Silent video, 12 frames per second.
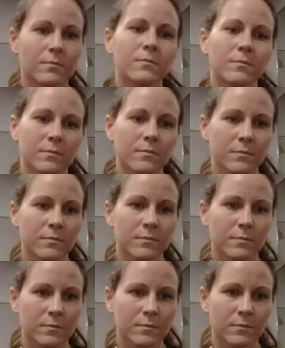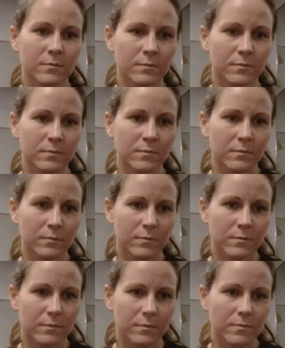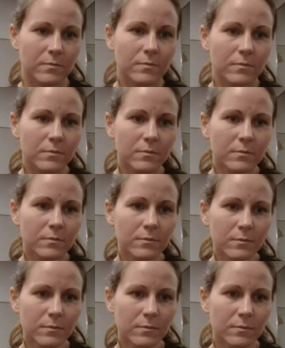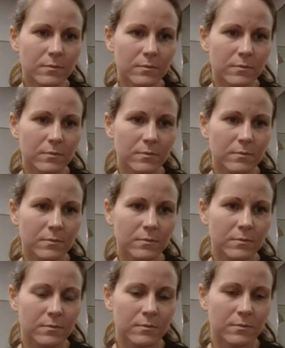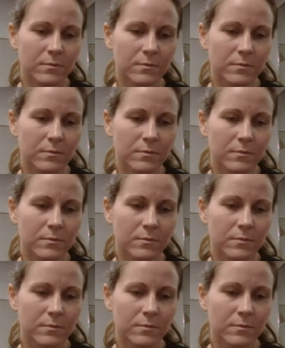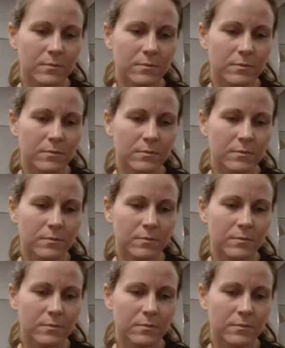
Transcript: (silent)